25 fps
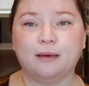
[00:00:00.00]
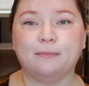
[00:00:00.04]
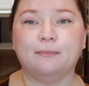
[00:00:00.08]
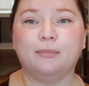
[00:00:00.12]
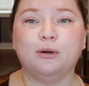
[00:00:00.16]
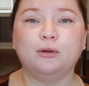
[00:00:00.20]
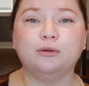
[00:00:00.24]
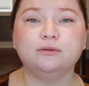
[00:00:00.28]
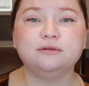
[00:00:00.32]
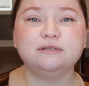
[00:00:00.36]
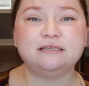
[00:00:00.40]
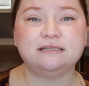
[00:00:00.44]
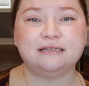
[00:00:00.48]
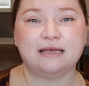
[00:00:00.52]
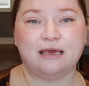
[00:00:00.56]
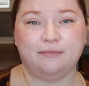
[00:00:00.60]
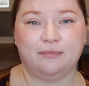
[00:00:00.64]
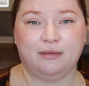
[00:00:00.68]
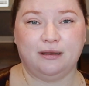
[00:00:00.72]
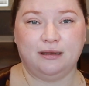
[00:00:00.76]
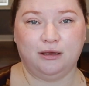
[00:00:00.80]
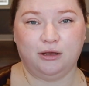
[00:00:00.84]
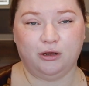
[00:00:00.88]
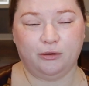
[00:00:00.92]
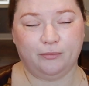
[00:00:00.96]
a bold
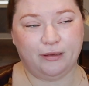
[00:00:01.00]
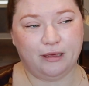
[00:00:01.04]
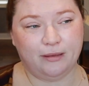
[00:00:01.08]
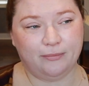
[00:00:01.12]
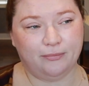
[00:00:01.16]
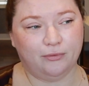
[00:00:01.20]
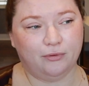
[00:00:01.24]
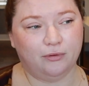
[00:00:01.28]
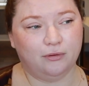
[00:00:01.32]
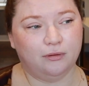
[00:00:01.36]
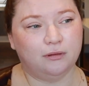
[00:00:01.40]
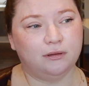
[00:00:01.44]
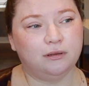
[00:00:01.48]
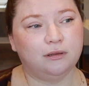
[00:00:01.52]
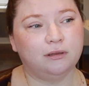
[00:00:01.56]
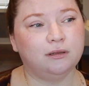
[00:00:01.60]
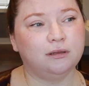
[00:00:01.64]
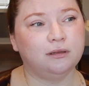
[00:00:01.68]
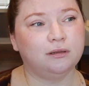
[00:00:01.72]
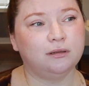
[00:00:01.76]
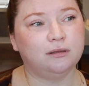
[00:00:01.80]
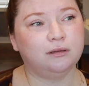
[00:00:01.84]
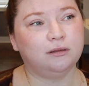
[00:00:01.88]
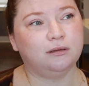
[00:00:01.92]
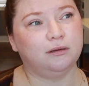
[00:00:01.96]
statement here, people.
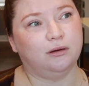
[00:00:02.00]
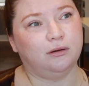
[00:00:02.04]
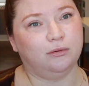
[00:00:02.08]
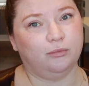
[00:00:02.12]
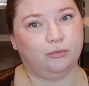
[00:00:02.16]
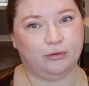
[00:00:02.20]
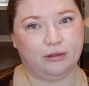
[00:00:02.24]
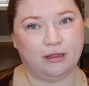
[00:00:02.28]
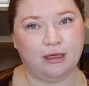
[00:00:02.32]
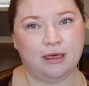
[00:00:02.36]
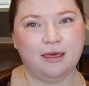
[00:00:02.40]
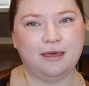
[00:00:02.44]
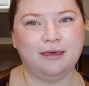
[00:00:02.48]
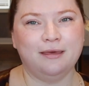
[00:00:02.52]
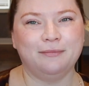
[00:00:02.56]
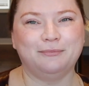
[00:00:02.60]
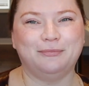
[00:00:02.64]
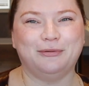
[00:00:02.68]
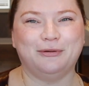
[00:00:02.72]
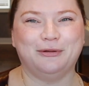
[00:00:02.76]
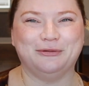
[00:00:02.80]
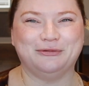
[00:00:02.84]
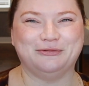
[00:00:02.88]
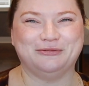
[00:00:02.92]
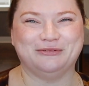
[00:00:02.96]
A really
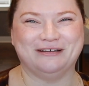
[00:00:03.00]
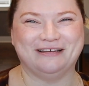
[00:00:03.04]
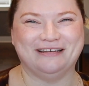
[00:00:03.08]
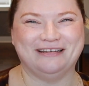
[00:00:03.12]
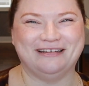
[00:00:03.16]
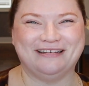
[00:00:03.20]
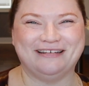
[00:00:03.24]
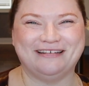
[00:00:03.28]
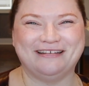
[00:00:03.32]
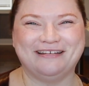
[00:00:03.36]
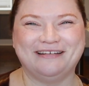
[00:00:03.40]
bold one.